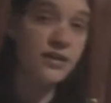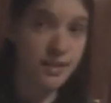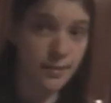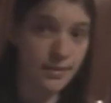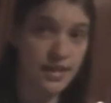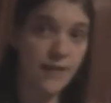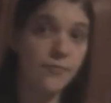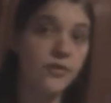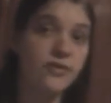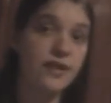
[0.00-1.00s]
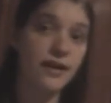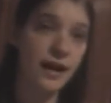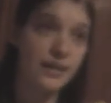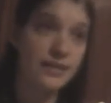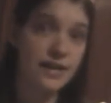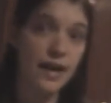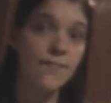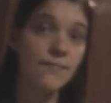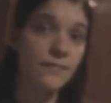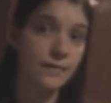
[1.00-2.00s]
Some examples, now not to
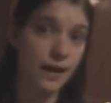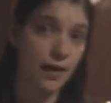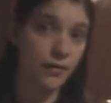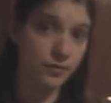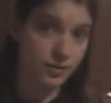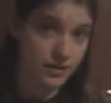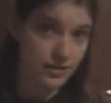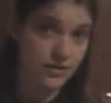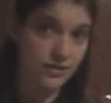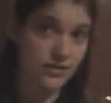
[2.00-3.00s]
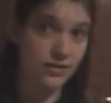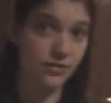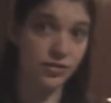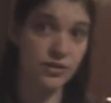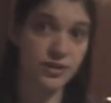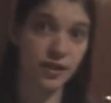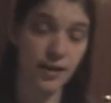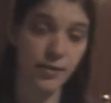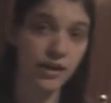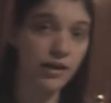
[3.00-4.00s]
say, now this is just a little
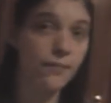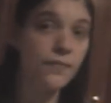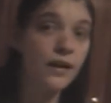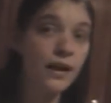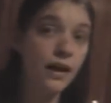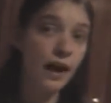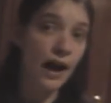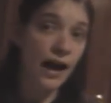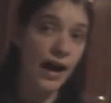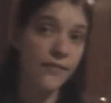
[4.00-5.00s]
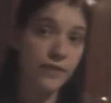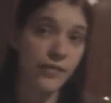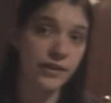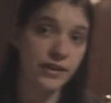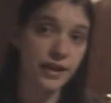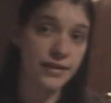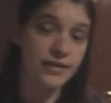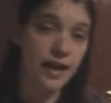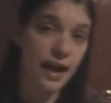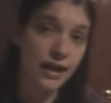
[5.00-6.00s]
disclaimer here. I have nothing
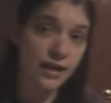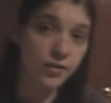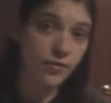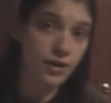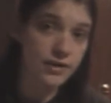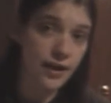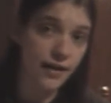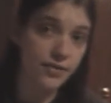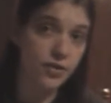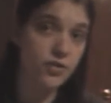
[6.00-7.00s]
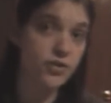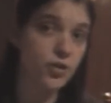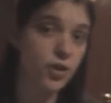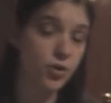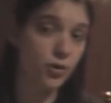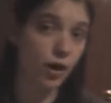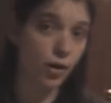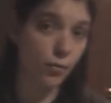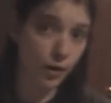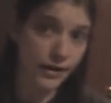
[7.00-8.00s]
against any of the voice actors who
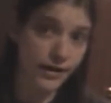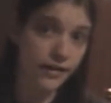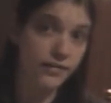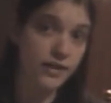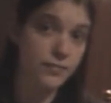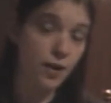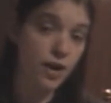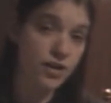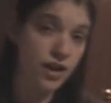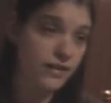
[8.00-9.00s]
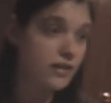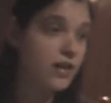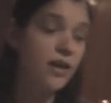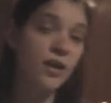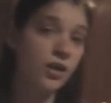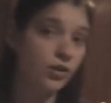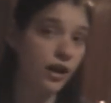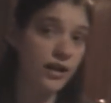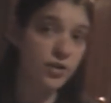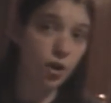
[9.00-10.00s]
are working on this project. You
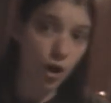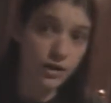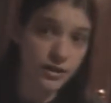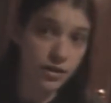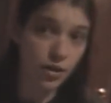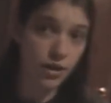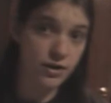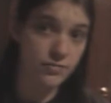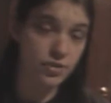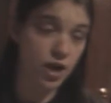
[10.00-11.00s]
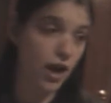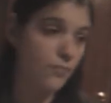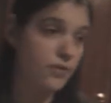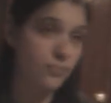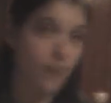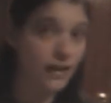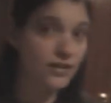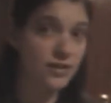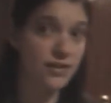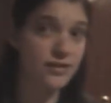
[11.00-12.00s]
guys all did an awesome job, so I'm
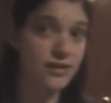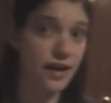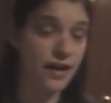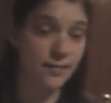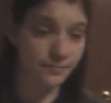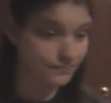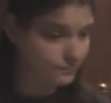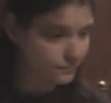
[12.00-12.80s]
not just saying,